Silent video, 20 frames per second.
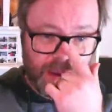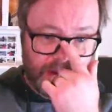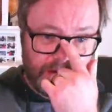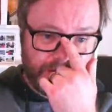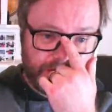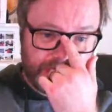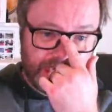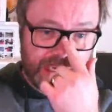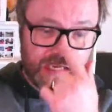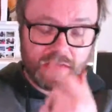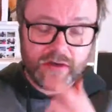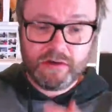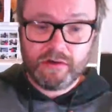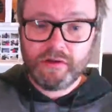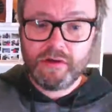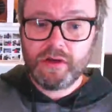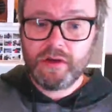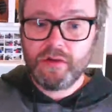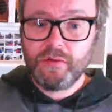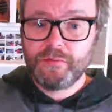I've taken
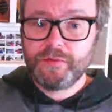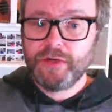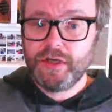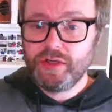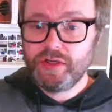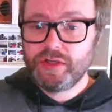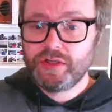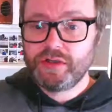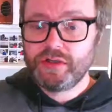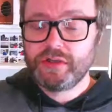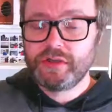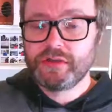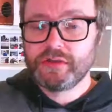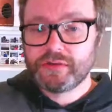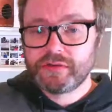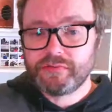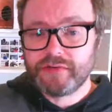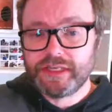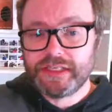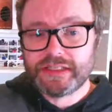on a lot of new
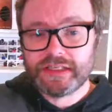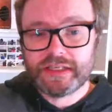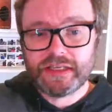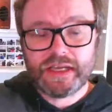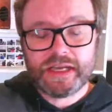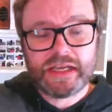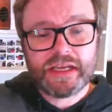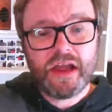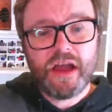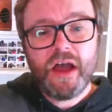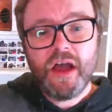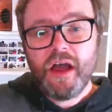students recently.